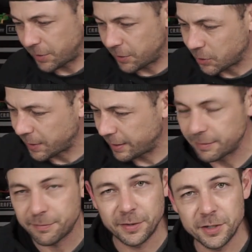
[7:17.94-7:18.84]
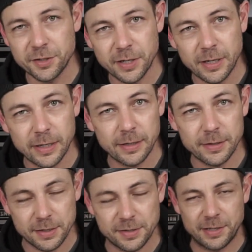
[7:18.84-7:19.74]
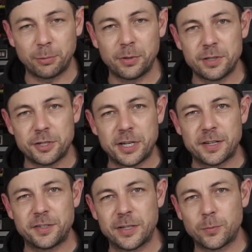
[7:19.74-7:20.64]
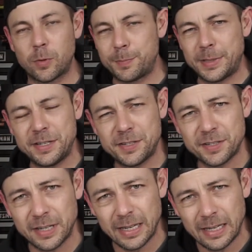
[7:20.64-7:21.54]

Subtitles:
we can go ahead and finish assembling the chassis as one piece.